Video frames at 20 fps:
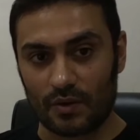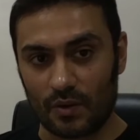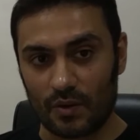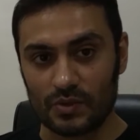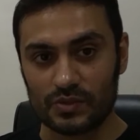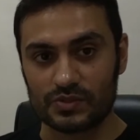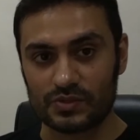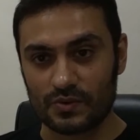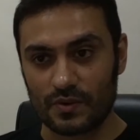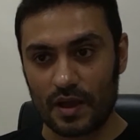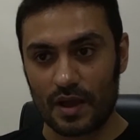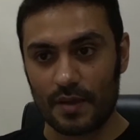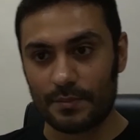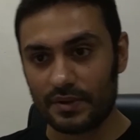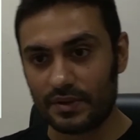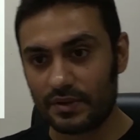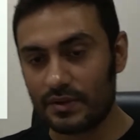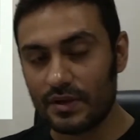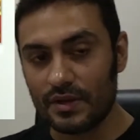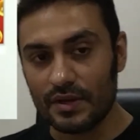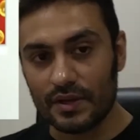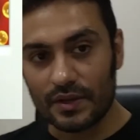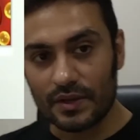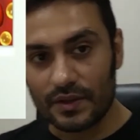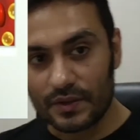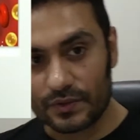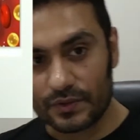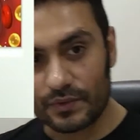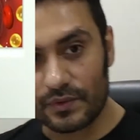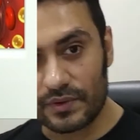also happen
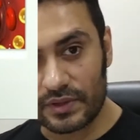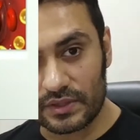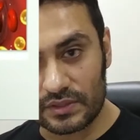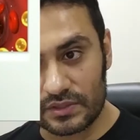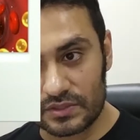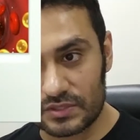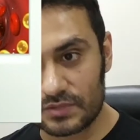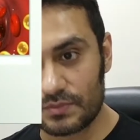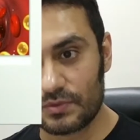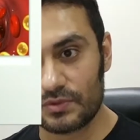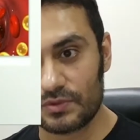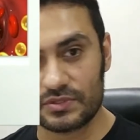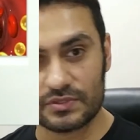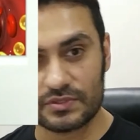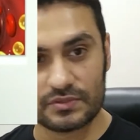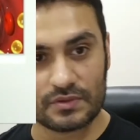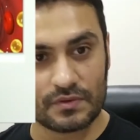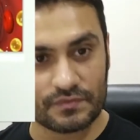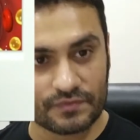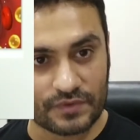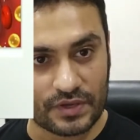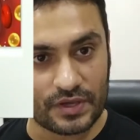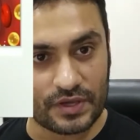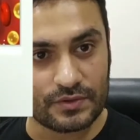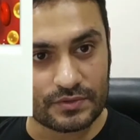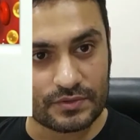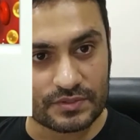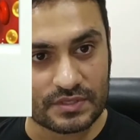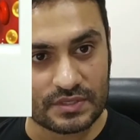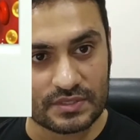during this process of
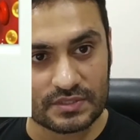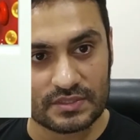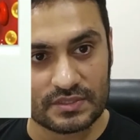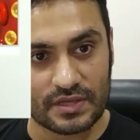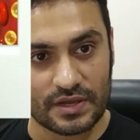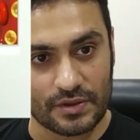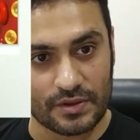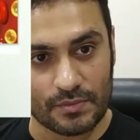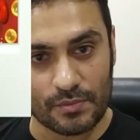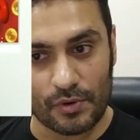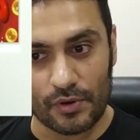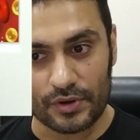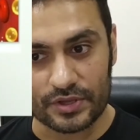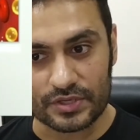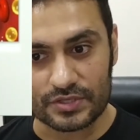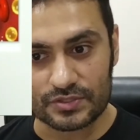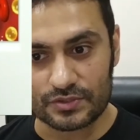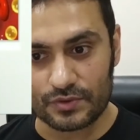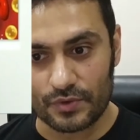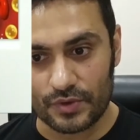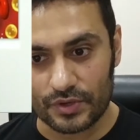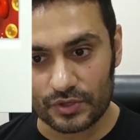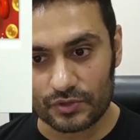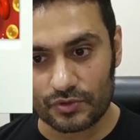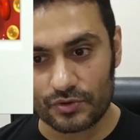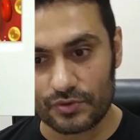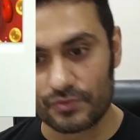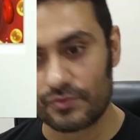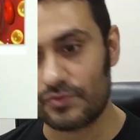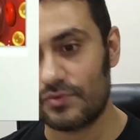ketosis that your body is going
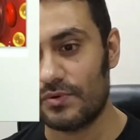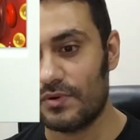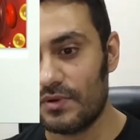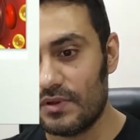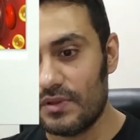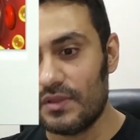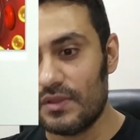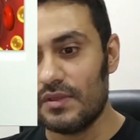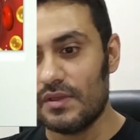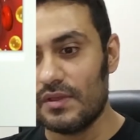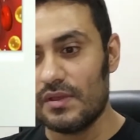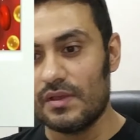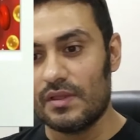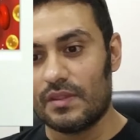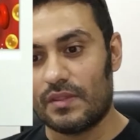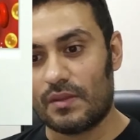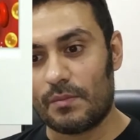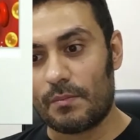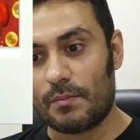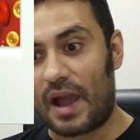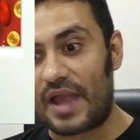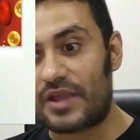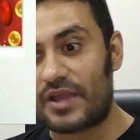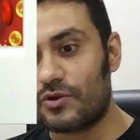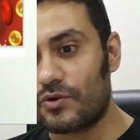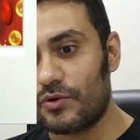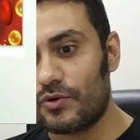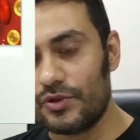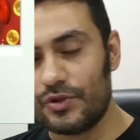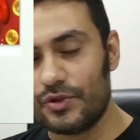through. Now,
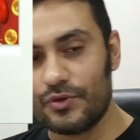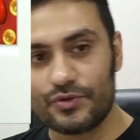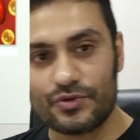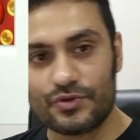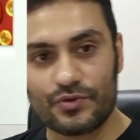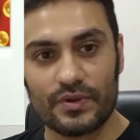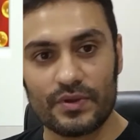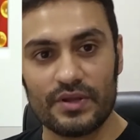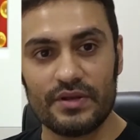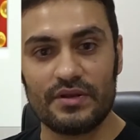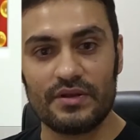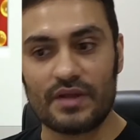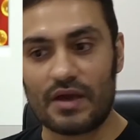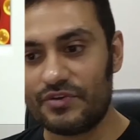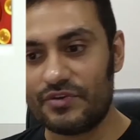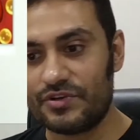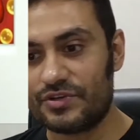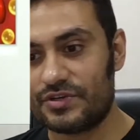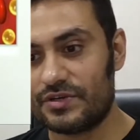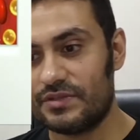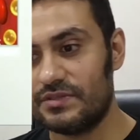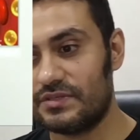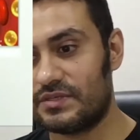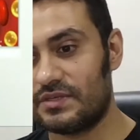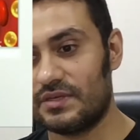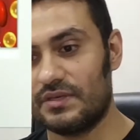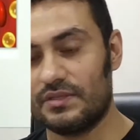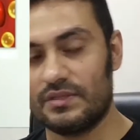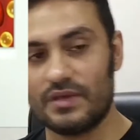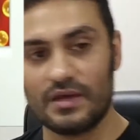micronutrient
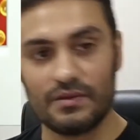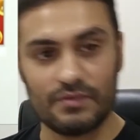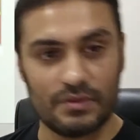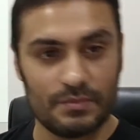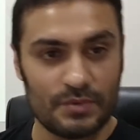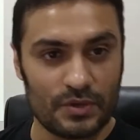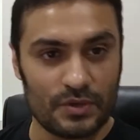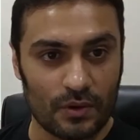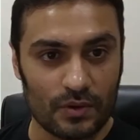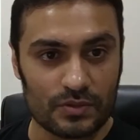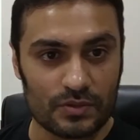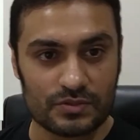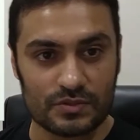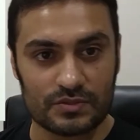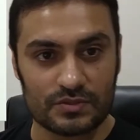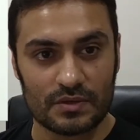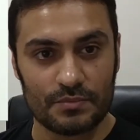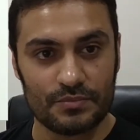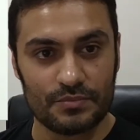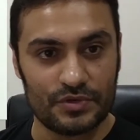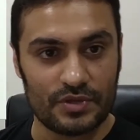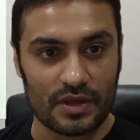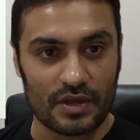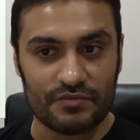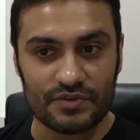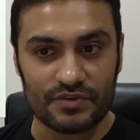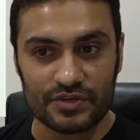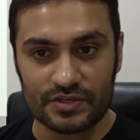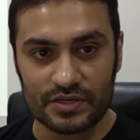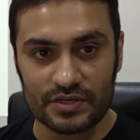deficiency, there will be also some
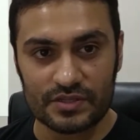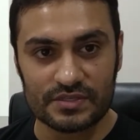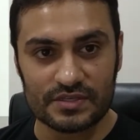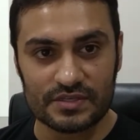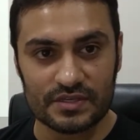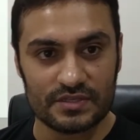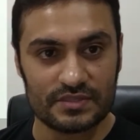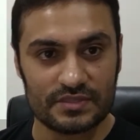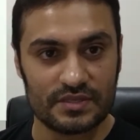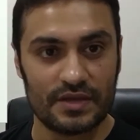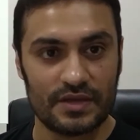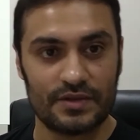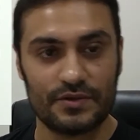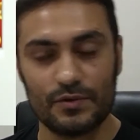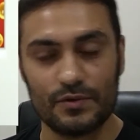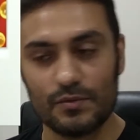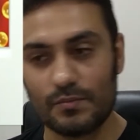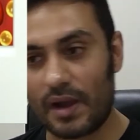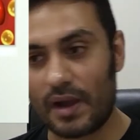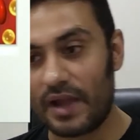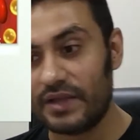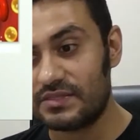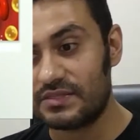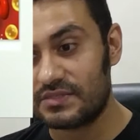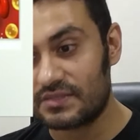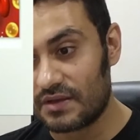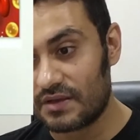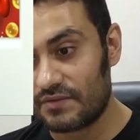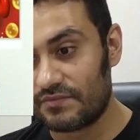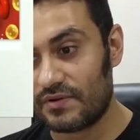deficiencies that you might
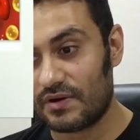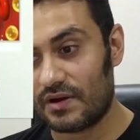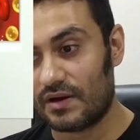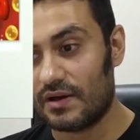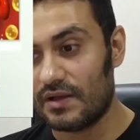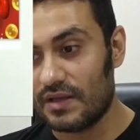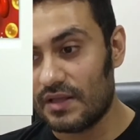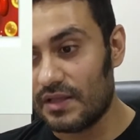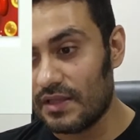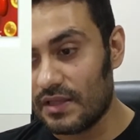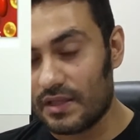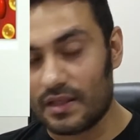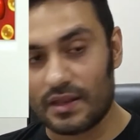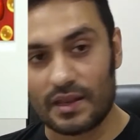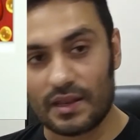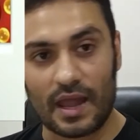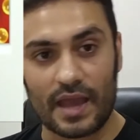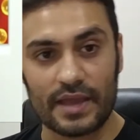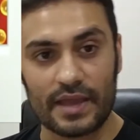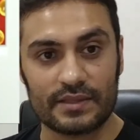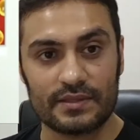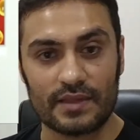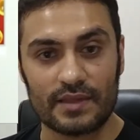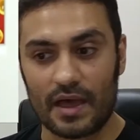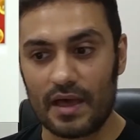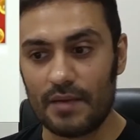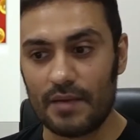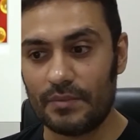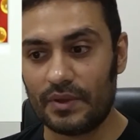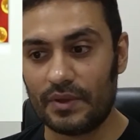suffer, like
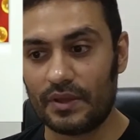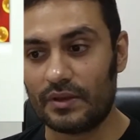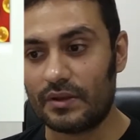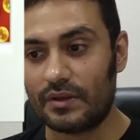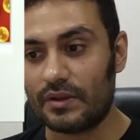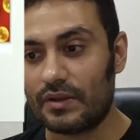thiamine.